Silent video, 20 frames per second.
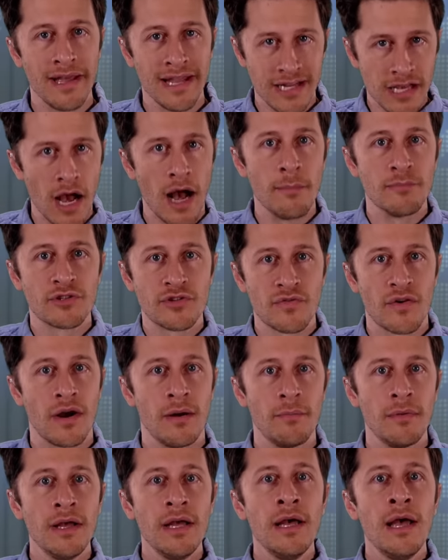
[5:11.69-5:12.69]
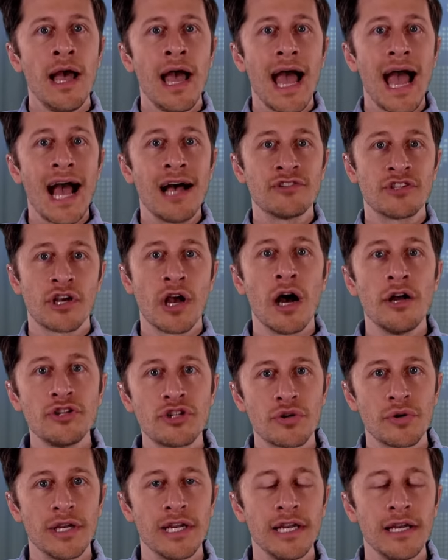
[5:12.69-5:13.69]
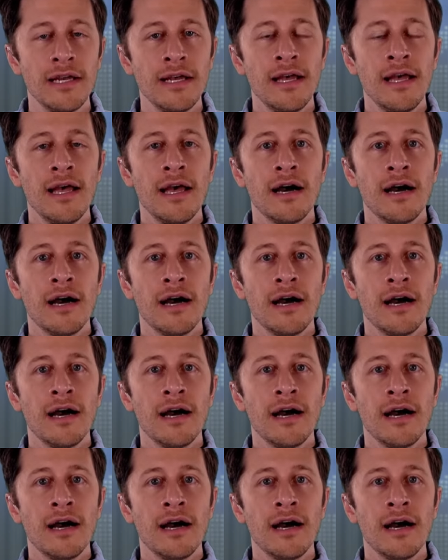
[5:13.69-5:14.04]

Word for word: It comes from as a country